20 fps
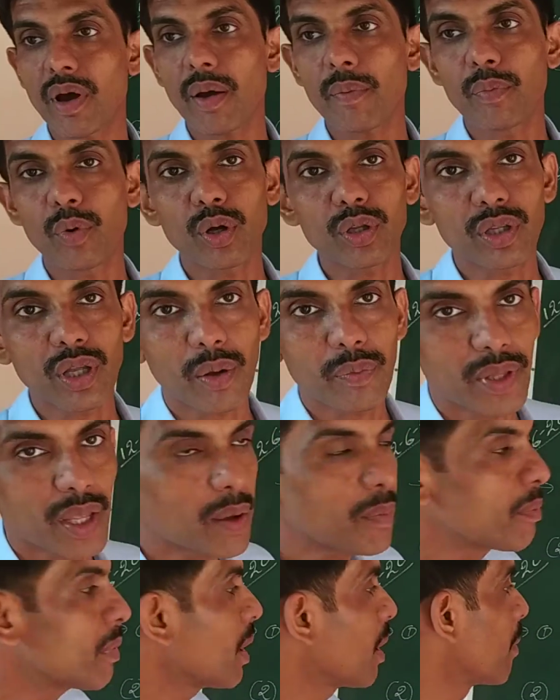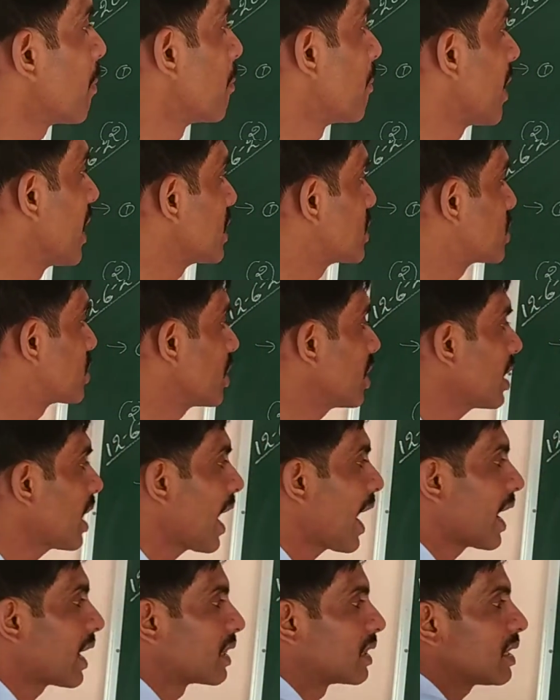both of them mature
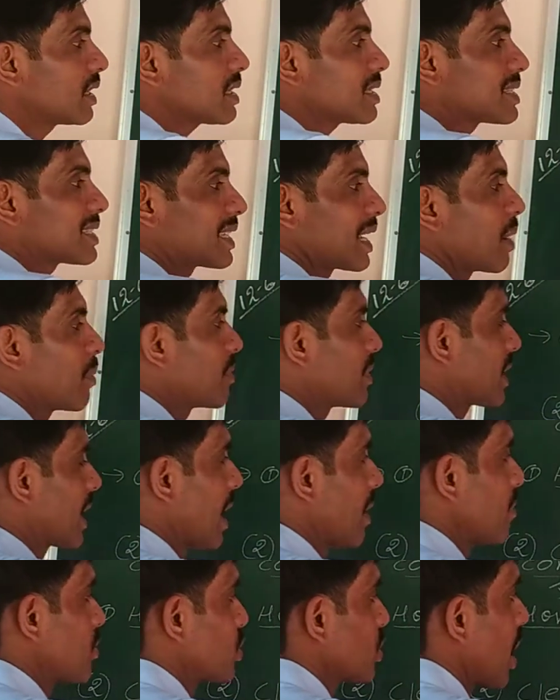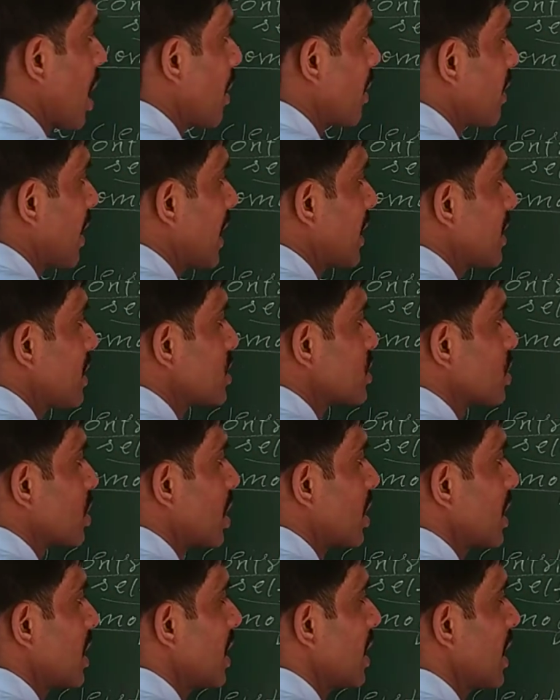at the same time. So I write in short
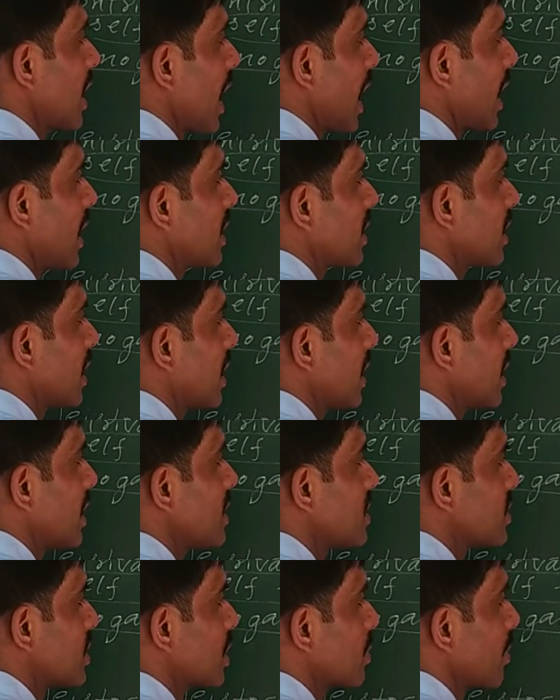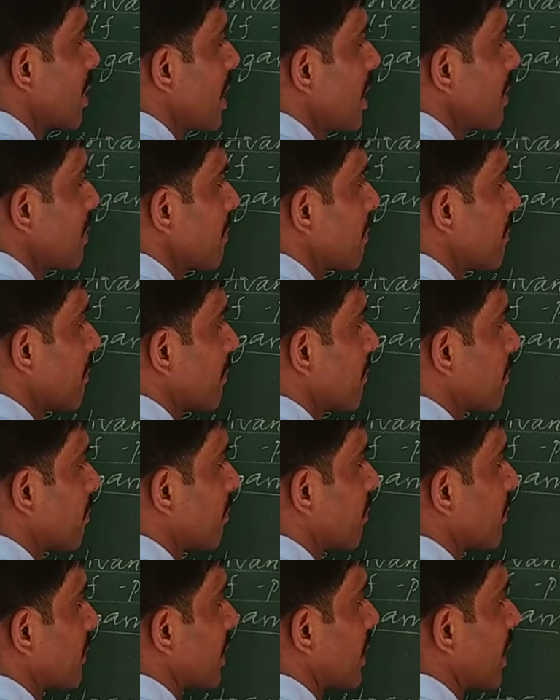here, anther and stigma,
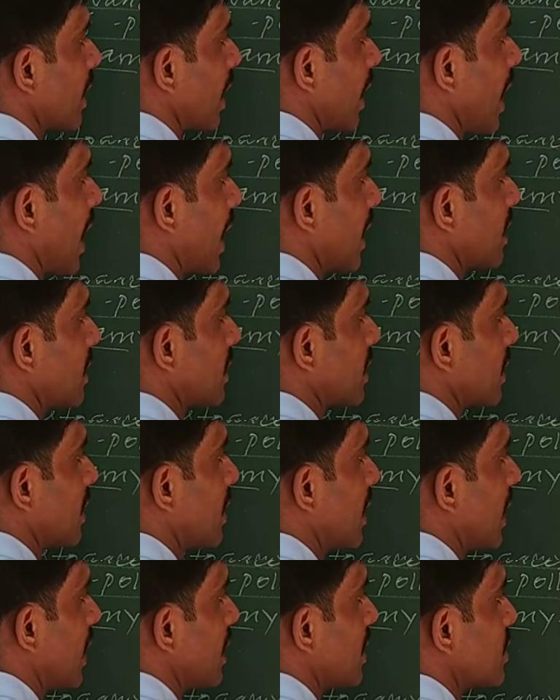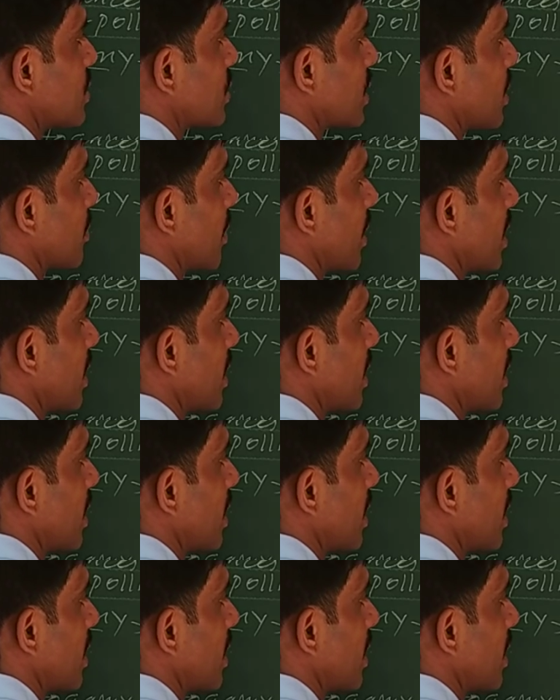anther and stigma